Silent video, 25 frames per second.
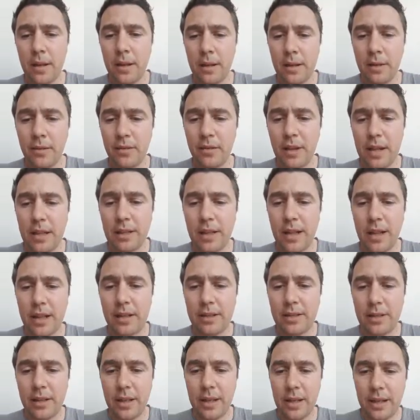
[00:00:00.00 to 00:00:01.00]

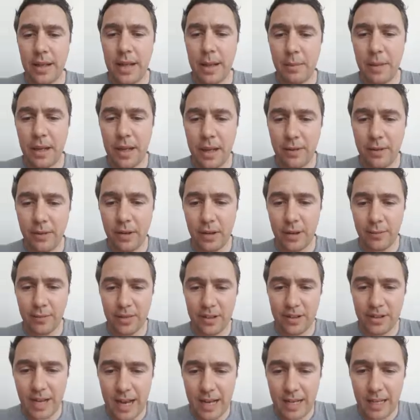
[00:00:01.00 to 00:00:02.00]
Fantastic. Let me have a look if
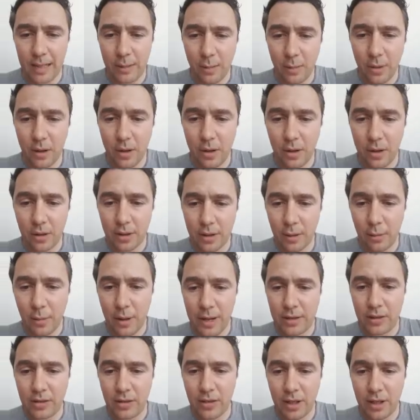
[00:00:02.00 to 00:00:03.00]
there's any more
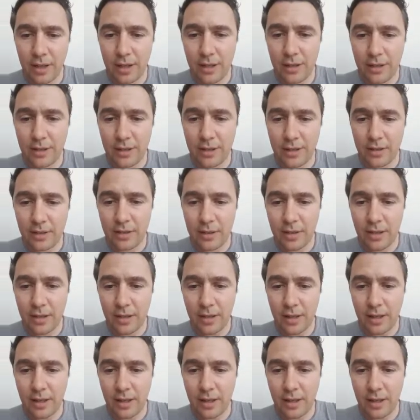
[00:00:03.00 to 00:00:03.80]
questions.